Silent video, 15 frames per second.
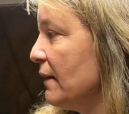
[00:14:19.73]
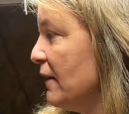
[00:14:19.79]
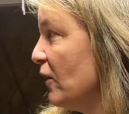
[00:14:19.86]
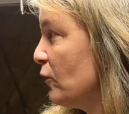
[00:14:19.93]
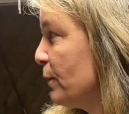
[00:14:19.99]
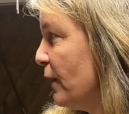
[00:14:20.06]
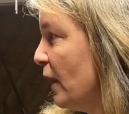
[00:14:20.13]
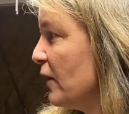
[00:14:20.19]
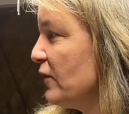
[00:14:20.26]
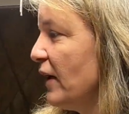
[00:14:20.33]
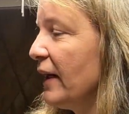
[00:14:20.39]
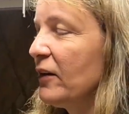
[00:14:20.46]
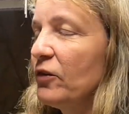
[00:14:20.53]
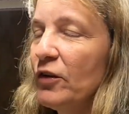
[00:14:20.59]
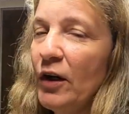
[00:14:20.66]
This
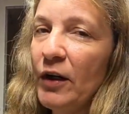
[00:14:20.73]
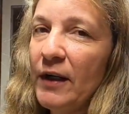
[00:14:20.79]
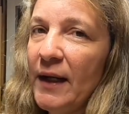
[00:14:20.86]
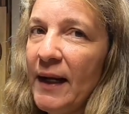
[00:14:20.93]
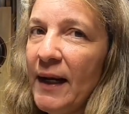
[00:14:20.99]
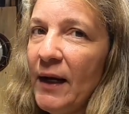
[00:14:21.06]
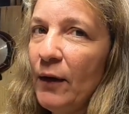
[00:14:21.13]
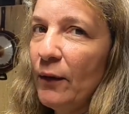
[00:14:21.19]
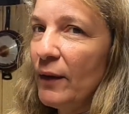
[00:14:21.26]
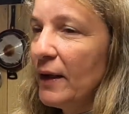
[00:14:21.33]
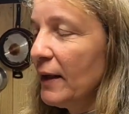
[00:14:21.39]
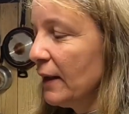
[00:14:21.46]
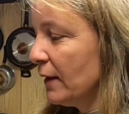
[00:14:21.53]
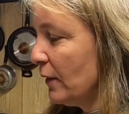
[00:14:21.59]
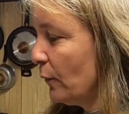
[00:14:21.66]
project started out
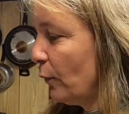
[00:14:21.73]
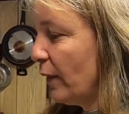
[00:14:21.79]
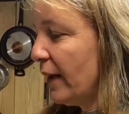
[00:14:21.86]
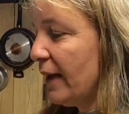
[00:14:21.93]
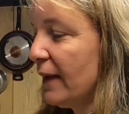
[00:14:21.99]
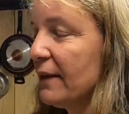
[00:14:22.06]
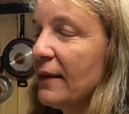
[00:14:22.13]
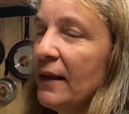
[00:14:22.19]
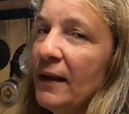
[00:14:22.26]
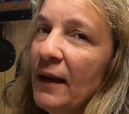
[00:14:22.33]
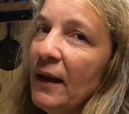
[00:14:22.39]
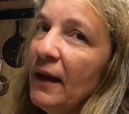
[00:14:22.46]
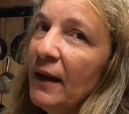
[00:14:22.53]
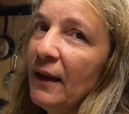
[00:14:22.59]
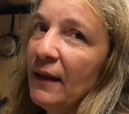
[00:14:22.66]
with
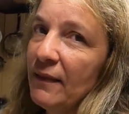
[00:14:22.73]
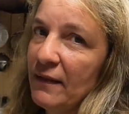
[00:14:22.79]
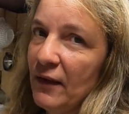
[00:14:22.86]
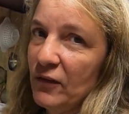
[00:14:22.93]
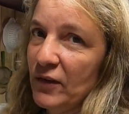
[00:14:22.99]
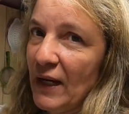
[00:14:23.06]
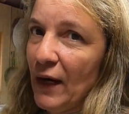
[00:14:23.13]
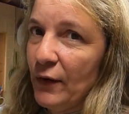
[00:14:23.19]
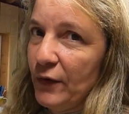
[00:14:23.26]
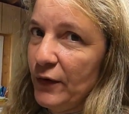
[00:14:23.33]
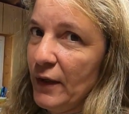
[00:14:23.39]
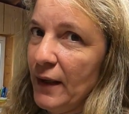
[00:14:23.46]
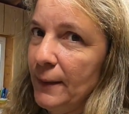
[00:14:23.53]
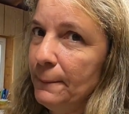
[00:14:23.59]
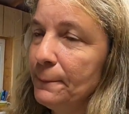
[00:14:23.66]
this
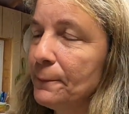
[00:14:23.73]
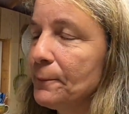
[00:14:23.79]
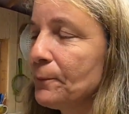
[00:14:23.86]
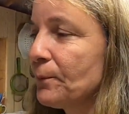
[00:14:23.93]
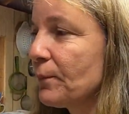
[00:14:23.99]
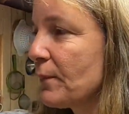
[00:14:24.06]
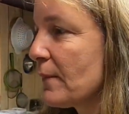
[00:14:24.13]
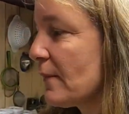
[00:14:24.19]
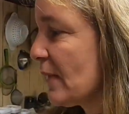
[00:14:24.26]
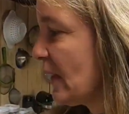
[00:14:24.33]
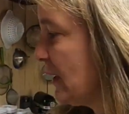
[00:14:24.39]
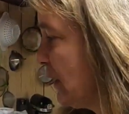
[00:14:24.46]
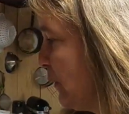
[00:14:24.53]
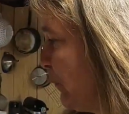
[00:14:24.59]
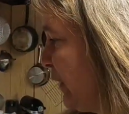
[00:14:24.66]
countertop.
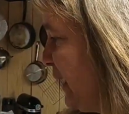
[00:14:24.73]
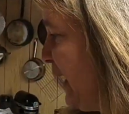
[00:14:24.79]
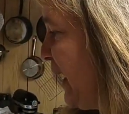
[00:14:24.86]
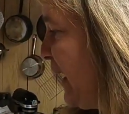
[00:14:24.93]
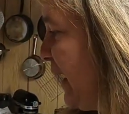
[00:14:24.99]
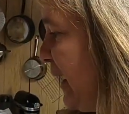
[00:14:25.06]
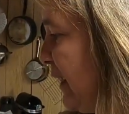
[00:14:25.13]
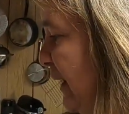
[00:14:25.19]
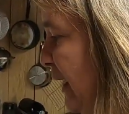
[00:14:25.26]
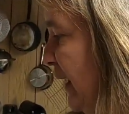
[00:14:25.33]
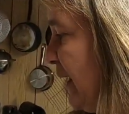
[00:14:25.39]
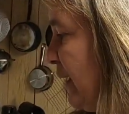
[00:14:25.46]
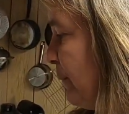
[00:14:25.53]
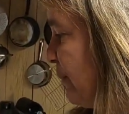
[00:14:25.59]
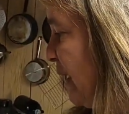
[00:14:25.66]
We had
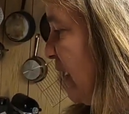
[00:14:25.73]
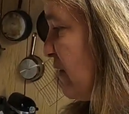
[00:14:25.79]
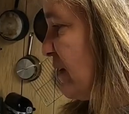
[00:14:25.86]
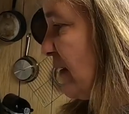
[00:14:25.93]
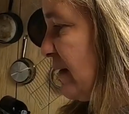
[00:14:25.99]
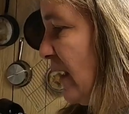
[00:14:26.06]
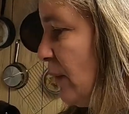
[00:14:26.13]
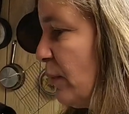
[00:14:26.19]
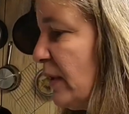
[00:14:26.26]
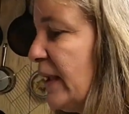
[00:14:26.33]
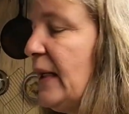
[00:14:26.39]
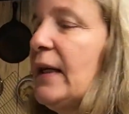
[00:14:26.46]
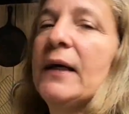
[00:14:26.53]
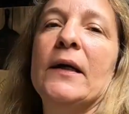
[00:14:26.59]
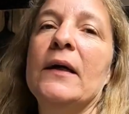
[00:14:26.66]
a plastic table
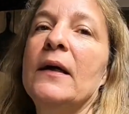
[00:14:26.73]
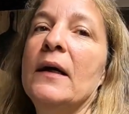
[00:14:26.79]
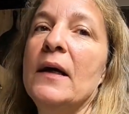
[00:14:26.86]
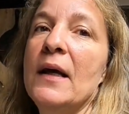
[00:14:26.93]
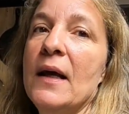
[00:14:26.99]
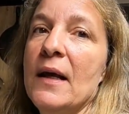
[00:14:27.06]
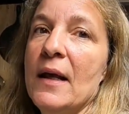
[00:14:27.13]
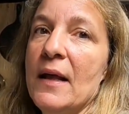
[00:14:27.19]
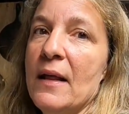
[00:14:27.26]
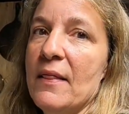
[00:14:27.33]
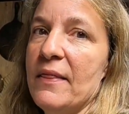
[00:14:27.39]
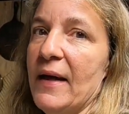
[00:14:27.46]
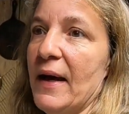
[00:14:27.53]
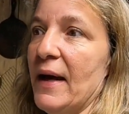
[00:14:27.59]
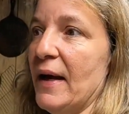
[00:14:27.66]
here
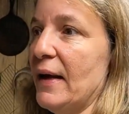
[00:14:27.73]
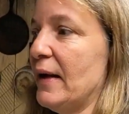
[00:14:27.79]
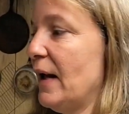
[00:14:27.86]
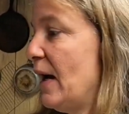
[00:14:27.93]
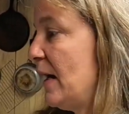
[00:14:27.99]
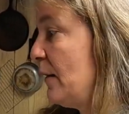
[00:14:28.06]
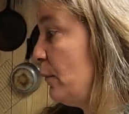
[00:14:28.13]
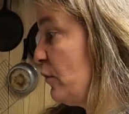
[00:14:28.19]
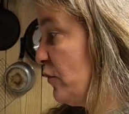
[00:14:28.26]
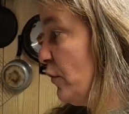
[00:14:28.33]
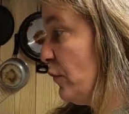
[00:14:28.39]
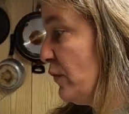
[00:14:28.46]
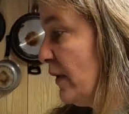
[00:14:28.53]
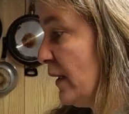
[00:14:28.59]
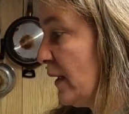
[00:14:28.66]
that I was
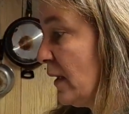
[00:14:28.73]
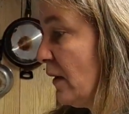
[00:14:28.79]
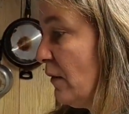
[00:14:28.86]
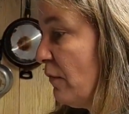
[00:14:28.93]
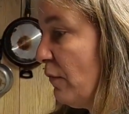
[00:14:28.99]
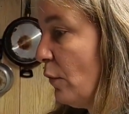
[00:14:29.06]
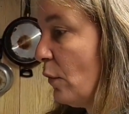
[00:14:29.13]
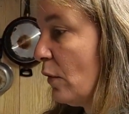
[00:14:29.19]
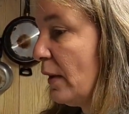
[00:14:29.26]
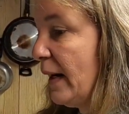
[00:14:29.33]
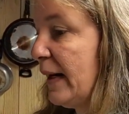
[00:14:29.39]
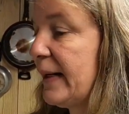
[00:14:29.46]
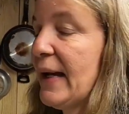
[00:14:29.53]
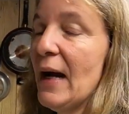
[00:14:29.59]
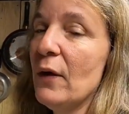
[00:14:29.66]
using for
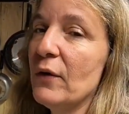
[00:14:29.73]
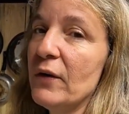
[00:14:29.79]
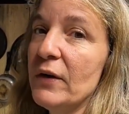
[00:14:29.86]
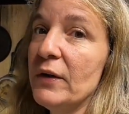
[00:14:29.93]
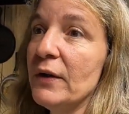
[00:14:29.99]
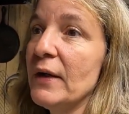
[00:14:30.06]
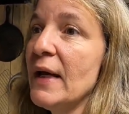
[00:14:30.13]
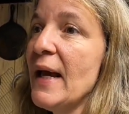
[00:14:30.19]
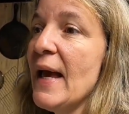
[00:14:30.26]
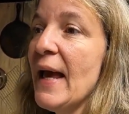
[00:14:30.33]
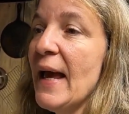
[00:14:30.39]
a counter